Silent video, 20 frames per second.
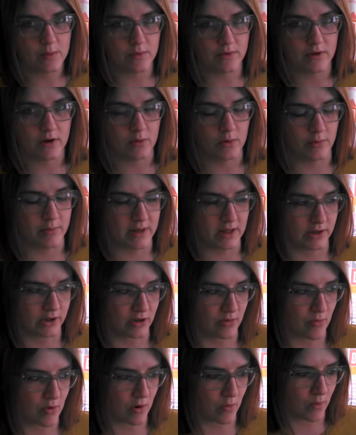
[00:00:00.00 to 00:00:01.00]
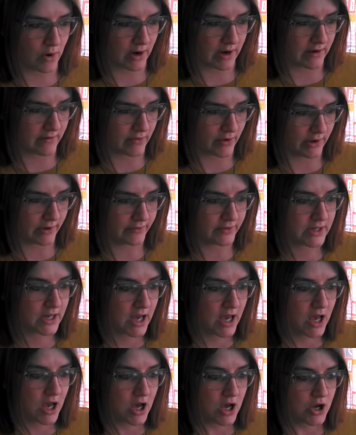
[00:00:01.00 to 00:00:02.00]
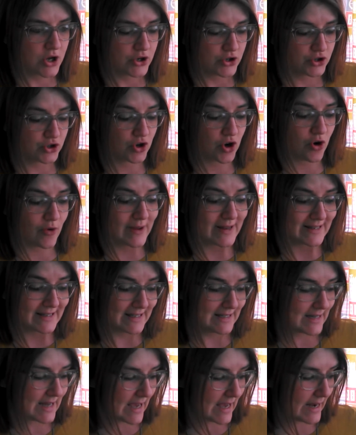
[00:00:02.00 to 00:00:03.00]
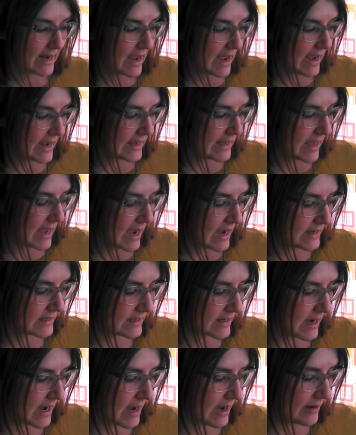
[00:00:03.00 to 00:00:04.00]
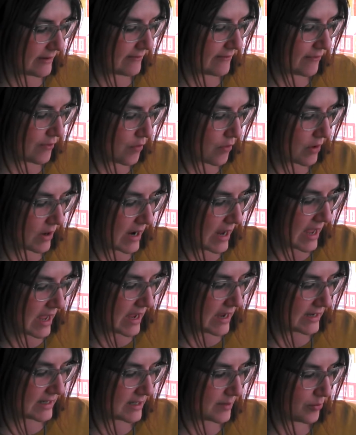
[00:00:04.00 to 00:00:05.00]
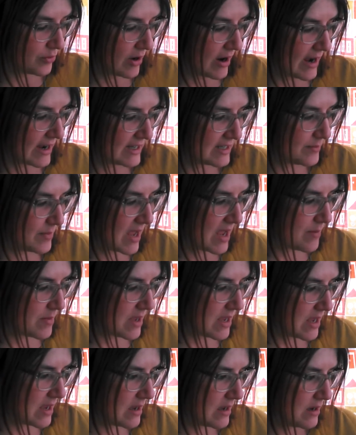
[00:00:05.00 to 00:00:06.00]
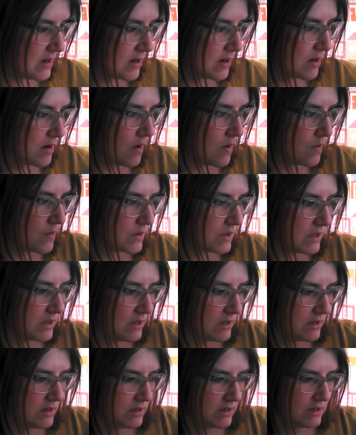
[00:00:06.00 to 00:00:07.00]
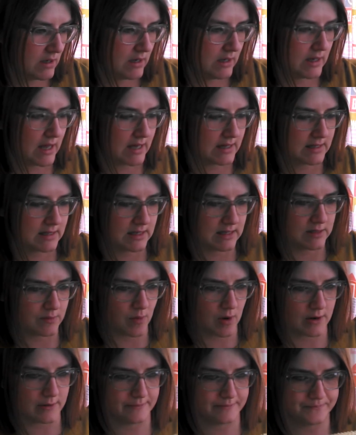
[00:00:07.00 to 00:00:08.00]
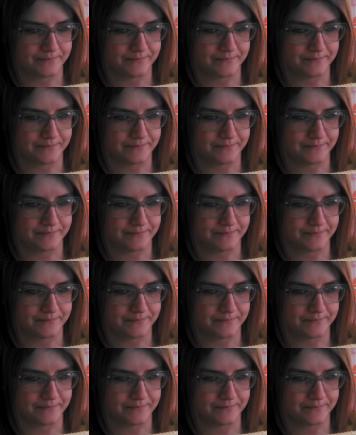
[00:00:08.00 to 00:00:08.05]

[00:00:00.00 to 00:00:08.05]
there will be a little more work involved. So instead, I cast on for a surprise baby coat, and that's this one.